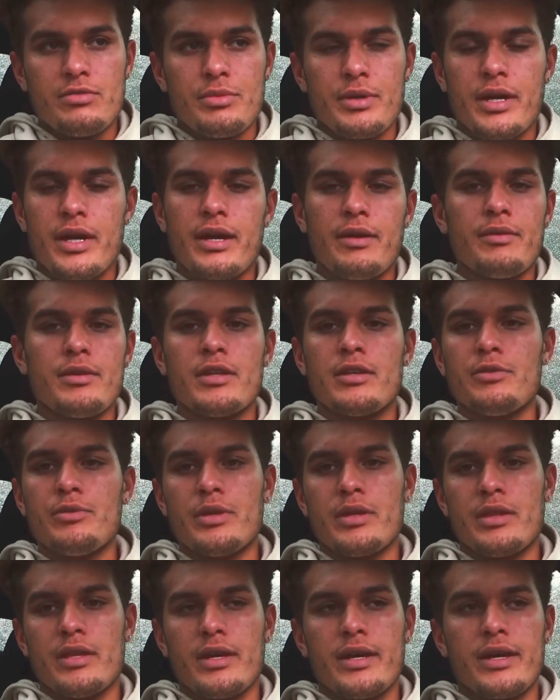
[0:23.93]
We can't really do
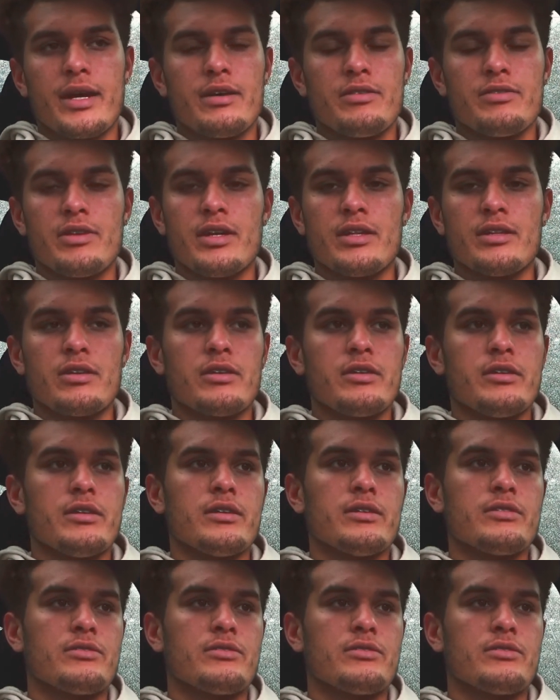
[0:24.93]
anything outside the car.